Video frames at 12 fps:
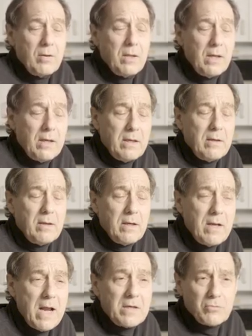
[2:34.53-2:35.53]
the
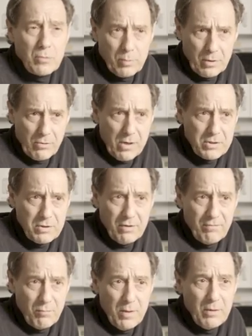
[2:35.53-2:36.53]
natural progression
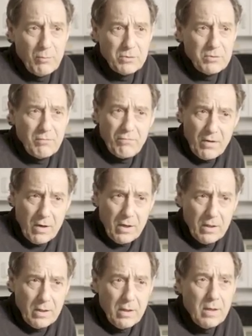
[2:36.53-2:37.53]
of me was to
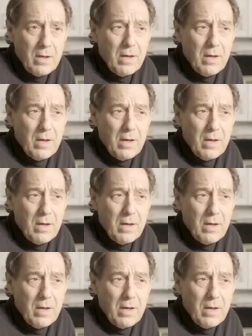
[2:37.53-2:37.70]
find